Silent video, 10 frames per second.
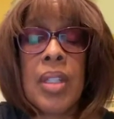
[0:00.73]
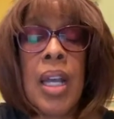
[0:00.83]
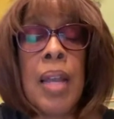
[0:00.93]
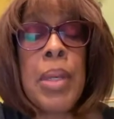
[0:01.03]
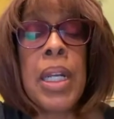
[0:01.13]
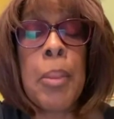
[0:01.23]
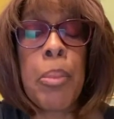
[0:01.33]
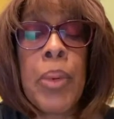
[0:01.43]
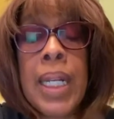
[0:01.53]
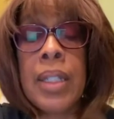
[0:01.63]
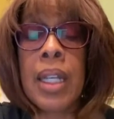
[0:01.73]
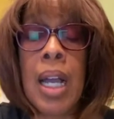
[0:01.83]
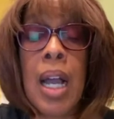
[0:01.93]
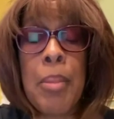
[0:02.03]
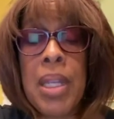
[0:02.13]
I've been up reading the
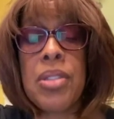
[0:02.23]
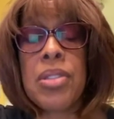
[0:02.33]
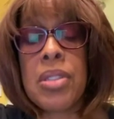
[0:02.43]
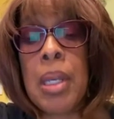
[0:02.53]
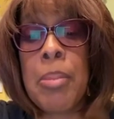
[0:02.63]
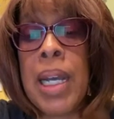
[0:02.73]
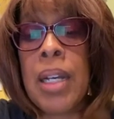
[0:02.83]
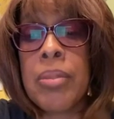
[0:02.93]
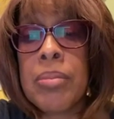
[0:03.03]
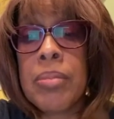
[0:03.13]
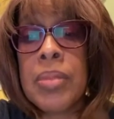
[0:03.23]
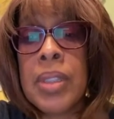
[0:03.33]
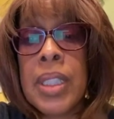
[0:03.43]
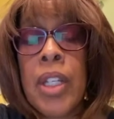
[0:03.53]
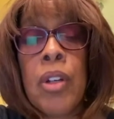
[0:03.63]
comments about
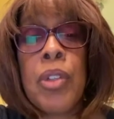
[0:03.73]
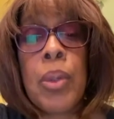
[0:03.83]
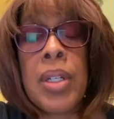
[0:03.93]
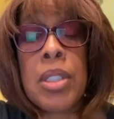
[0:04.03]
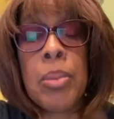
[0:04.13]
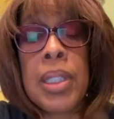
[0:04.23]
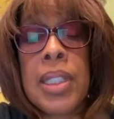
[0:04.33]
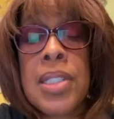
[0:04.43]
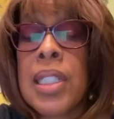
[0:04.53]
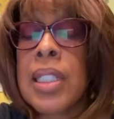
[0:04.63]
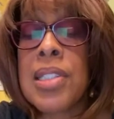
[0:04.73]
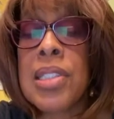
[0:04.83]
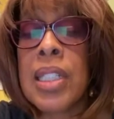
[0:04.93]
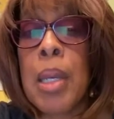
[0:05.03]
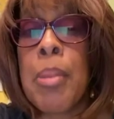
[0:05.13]
the interview I did with Lisa
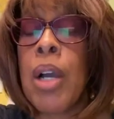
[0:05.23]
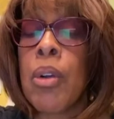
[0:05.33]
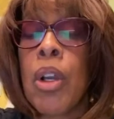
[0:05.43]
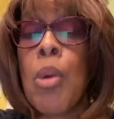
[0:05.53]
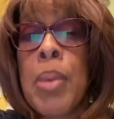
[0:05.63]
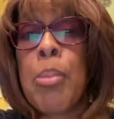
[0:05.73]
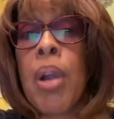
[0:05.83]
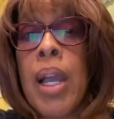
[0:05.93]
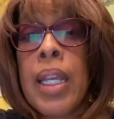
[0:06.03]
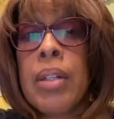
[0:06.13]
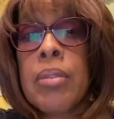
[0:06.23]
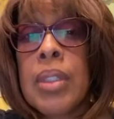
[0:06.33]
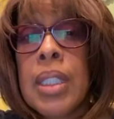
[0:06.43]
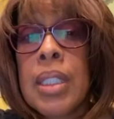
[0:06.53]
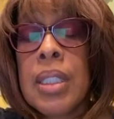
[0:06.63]
Leslie about Kobe Bryant.
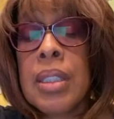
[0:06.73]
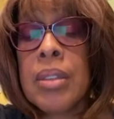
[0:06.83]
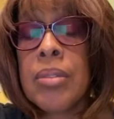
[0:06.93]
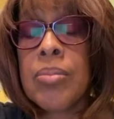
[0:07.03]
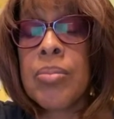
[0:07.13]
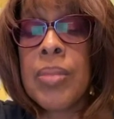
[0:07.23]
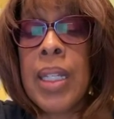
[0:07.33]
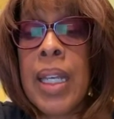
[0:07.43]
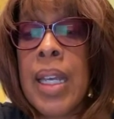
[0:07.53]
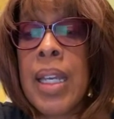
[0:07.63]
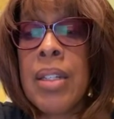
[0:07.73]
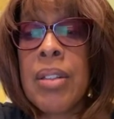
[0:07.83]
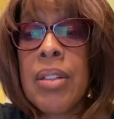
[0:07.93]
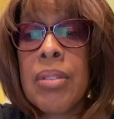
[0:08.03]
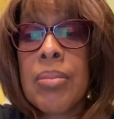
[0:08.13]

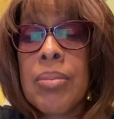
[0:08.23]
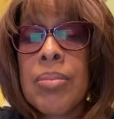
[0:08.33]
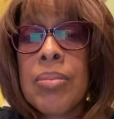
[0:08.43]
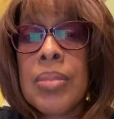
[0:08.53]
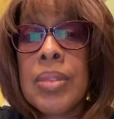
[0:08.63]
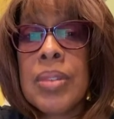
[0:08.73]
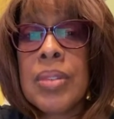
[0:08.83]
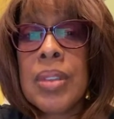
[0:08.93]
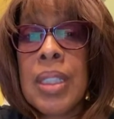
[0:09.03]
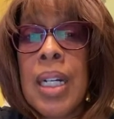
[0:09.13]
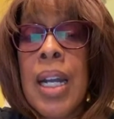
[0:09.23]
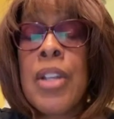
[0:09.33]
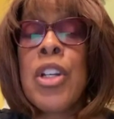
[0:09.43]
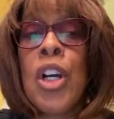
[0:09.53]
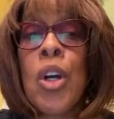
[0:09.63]
And I
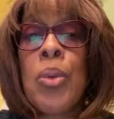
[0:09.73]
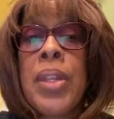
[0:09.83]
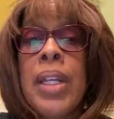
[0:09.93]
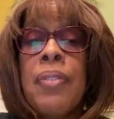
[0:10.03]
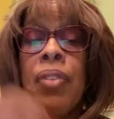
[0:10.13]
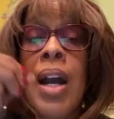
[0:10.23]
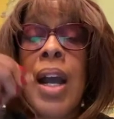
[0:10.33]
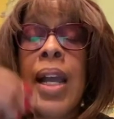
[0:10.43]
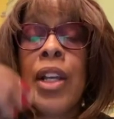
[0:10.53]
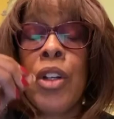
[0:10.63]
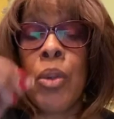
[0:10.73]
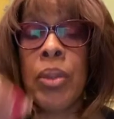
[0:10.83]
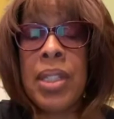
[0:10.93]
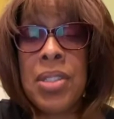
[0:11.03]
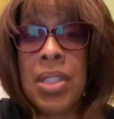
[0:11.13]
know that if I had
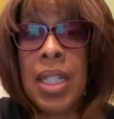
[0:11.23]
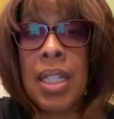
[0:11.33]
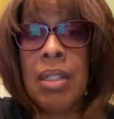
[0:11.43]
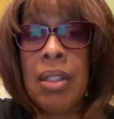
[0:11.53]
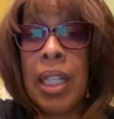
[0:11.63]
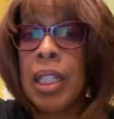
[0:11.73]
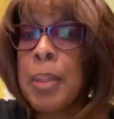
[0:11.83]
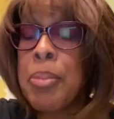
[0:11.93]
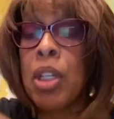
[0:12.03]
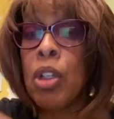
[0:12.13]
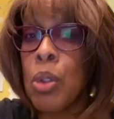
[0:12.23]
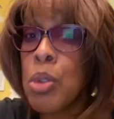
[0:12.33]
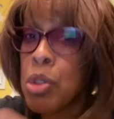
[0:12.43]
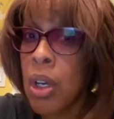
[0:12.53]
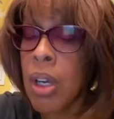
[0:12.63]
only seen the clip that you
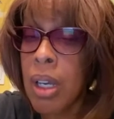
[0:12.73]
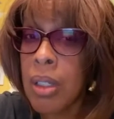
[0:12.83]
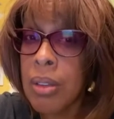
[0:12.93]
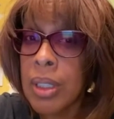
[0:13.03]
saw,